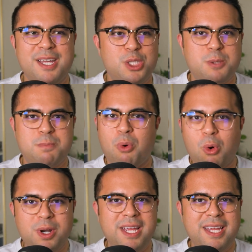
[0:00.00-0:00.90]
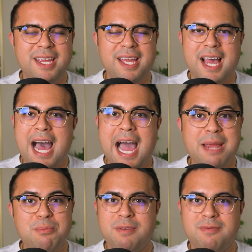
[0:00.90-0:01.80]
sporty,
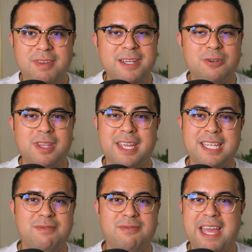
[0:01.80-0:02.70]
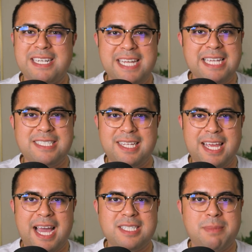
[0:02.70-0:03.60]
hybrid vehicle that gets fantastic
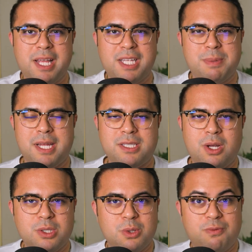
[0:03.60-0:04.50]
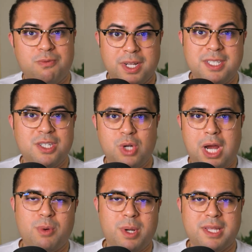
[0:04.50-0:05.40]
gas mileage, but that's also fun to
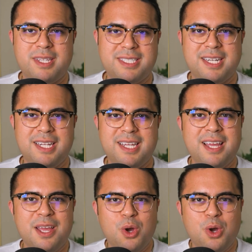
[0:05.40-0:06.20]
drive around the city.